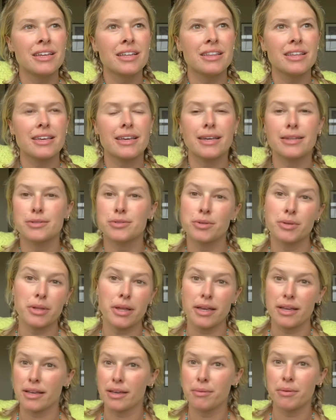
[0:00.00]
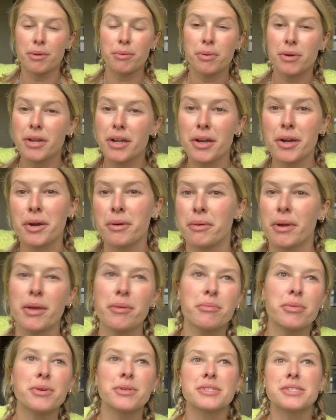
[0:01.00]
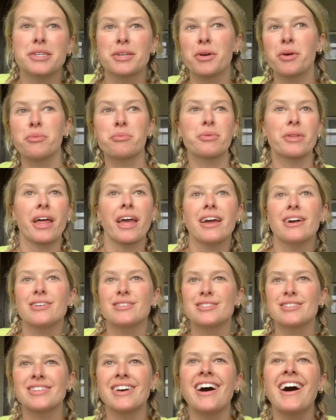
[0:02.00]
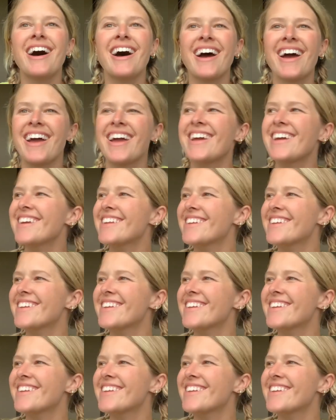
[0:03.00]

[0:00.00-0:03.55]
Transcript: the kids were like, can we put on our rain boots and go play outside?